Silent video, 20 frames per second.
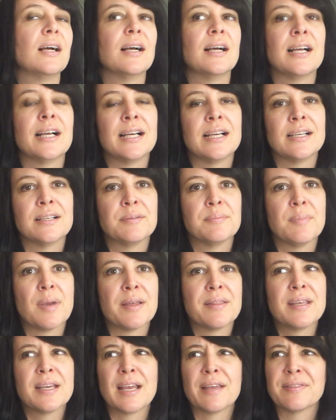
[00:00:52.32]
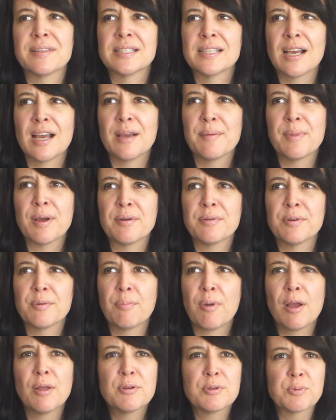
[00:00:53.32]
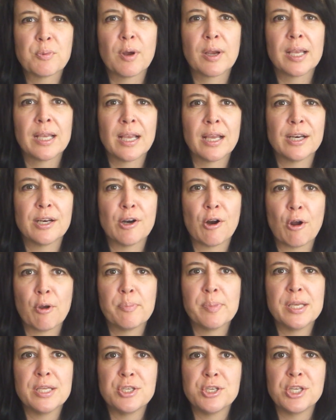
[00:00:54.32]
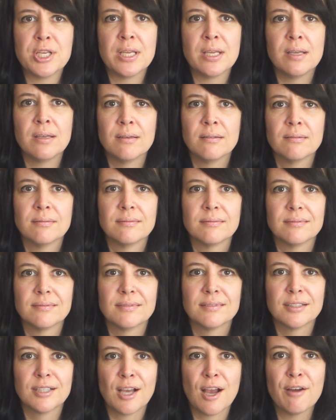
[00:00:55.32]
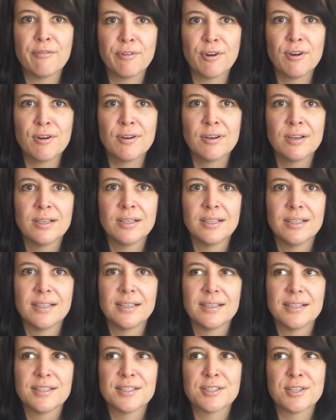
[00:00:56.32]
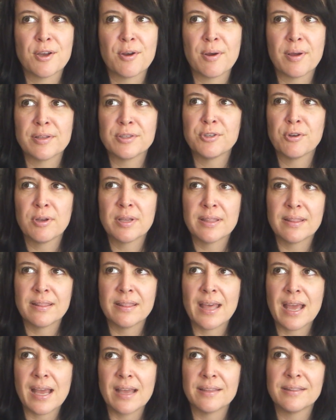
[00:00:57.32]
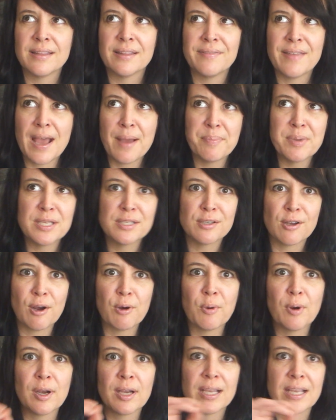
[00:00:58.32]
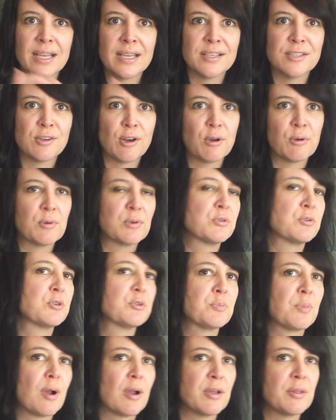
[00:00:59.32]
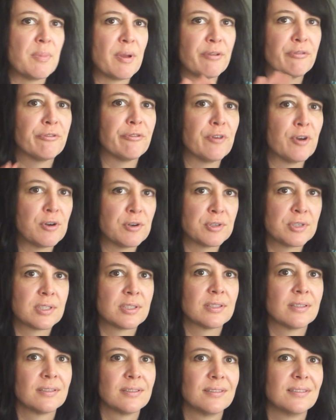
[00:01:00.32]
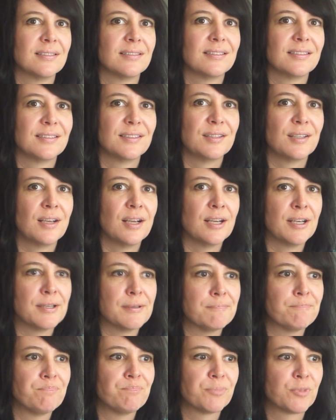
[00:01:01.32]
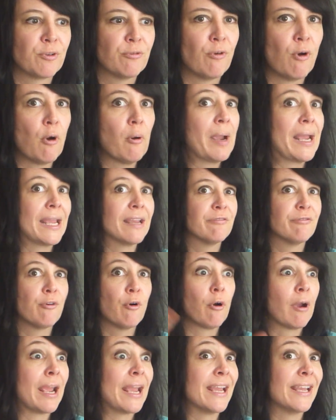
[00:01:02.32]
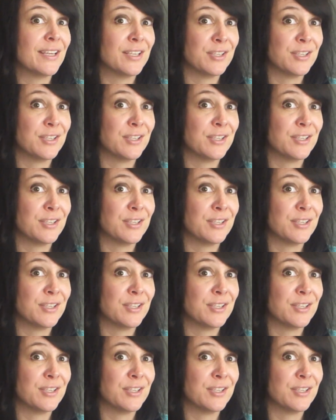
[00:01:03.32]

Um, I think at the time I probably was working on an RPG cover. So uh, during that, that piece of artwork and Dark Ritual is probably my first um, foray, foray